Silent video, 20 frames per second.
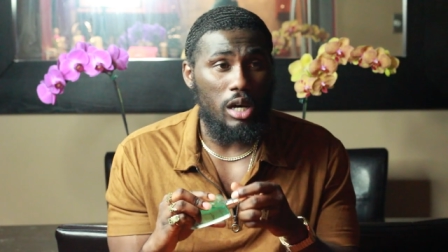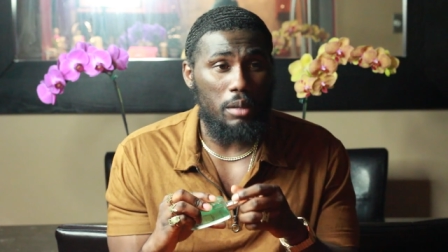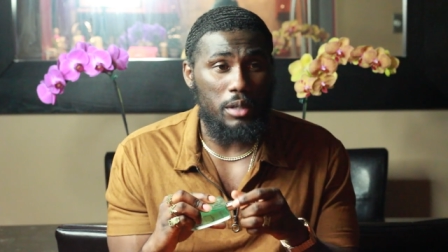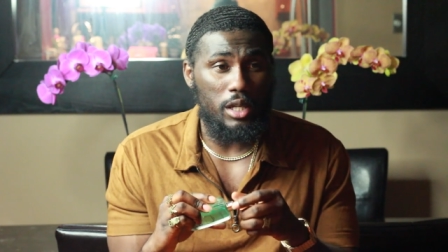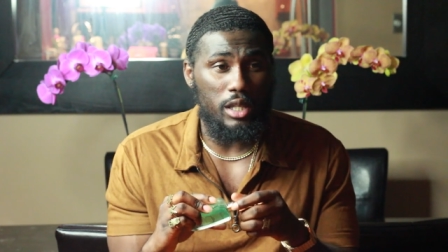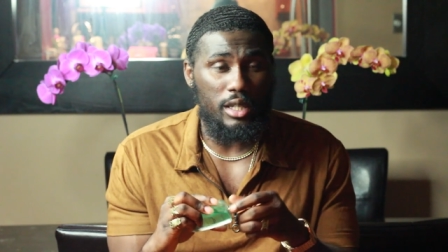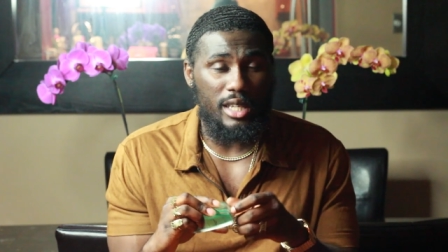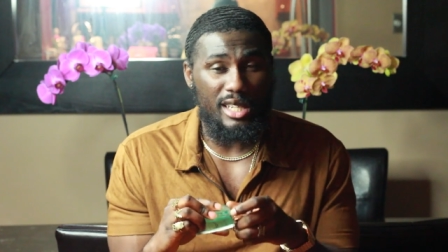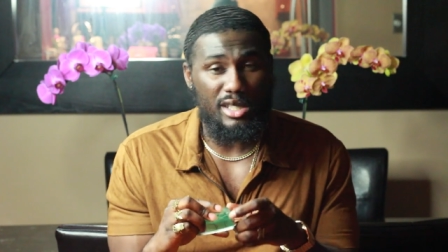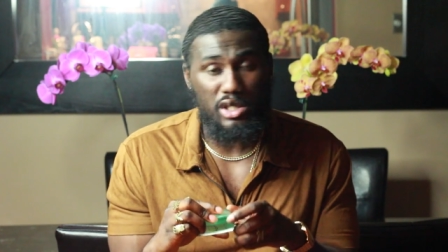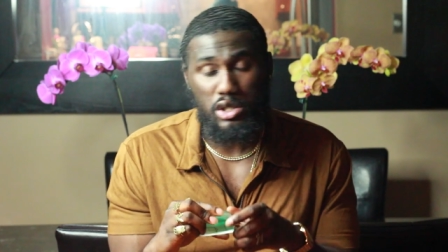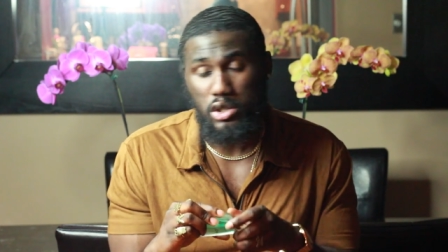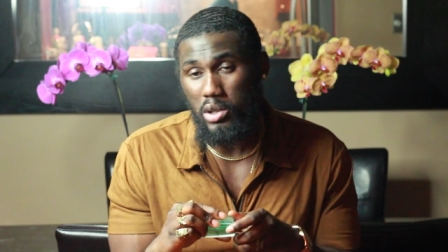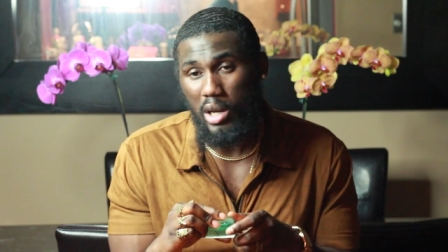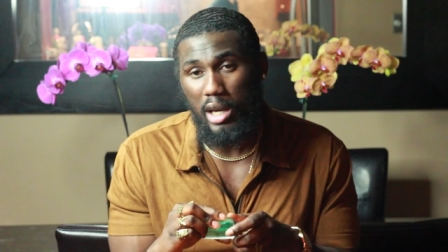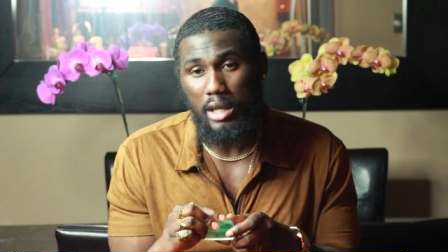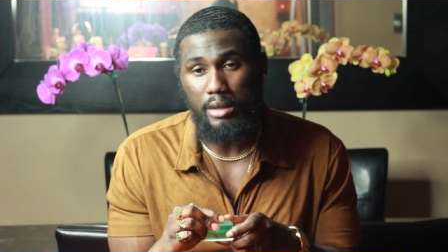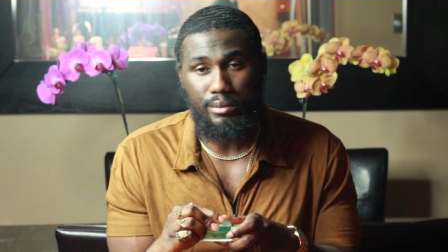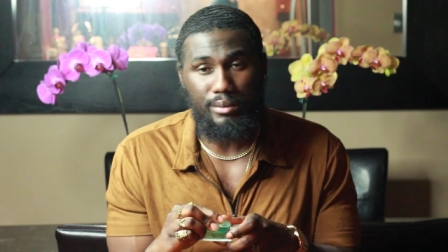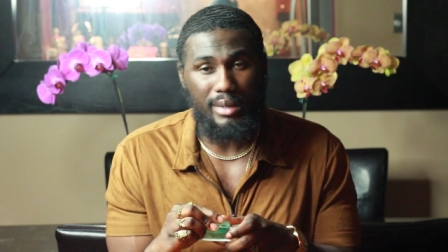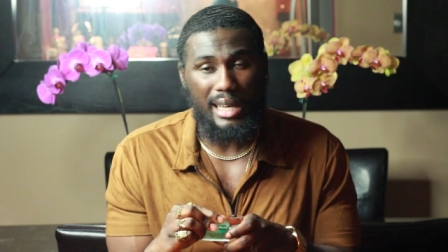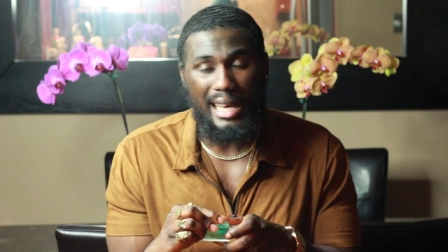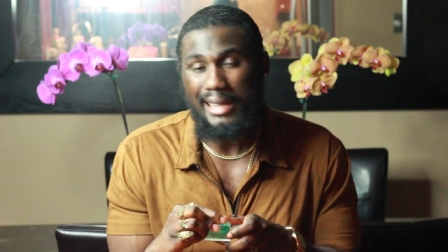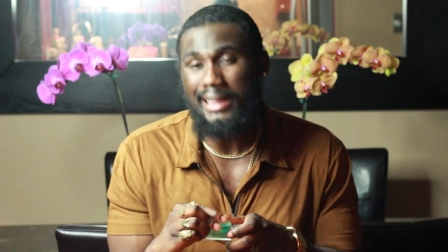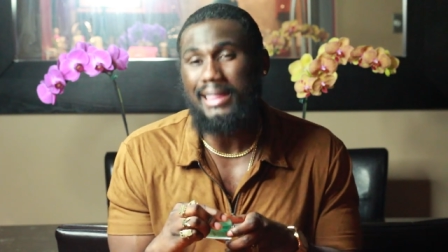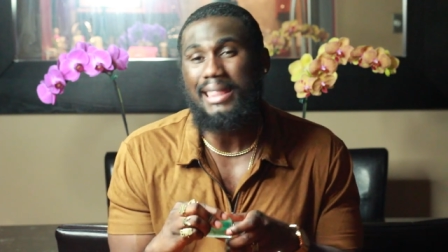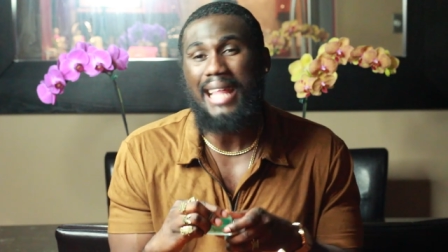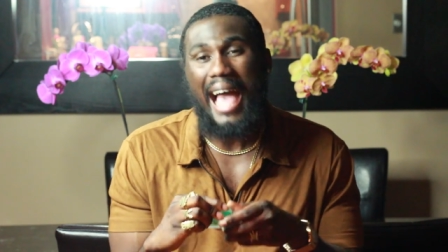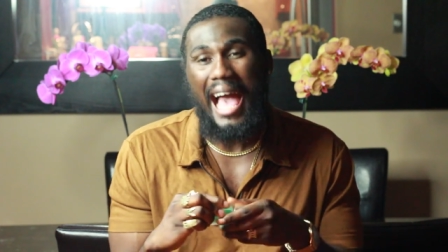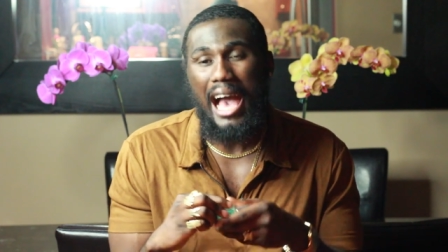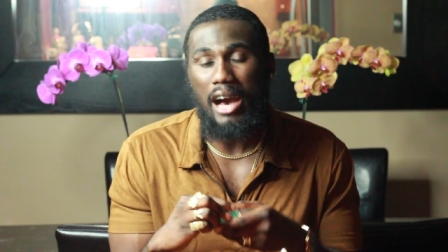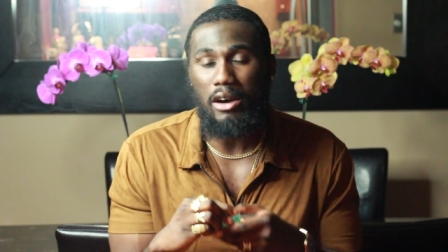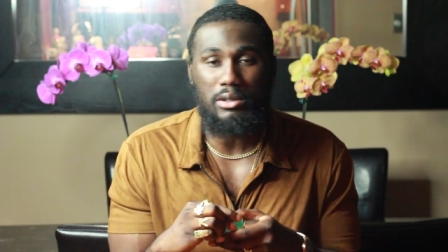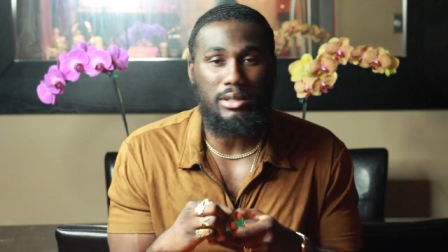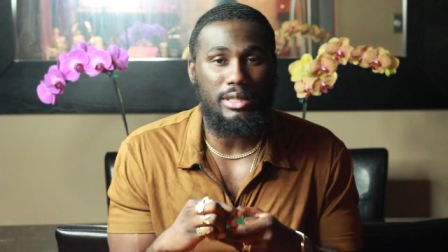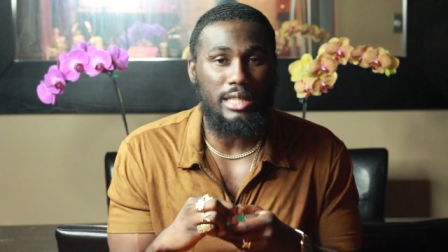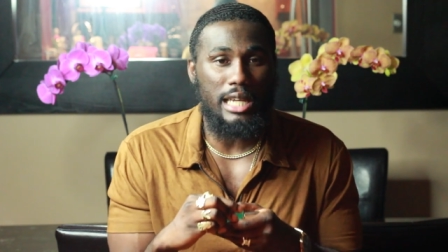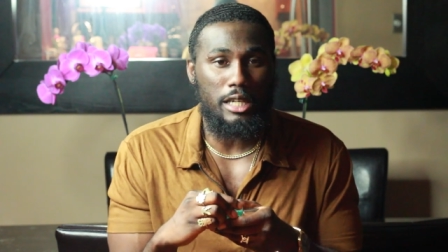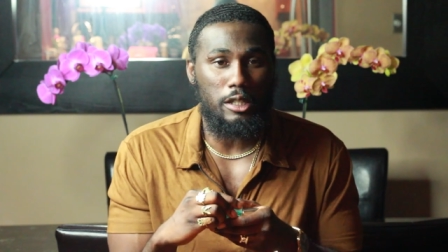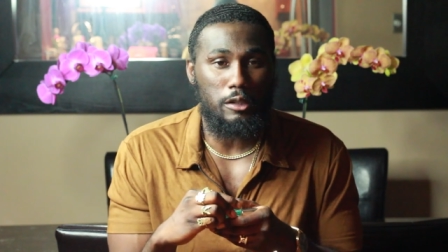I mean, it's not a
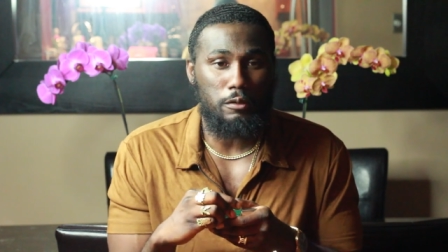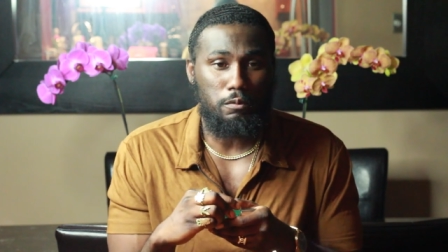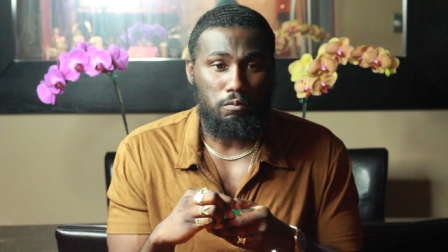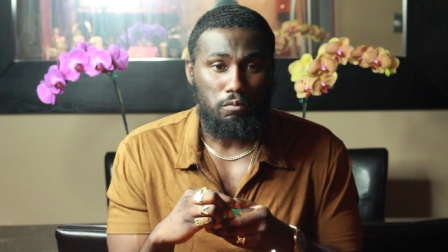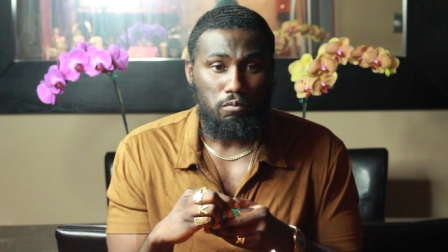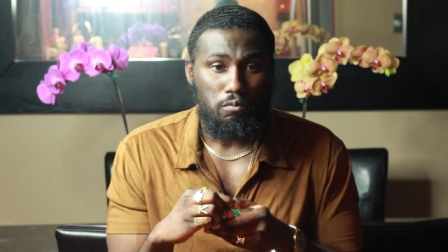loud, like,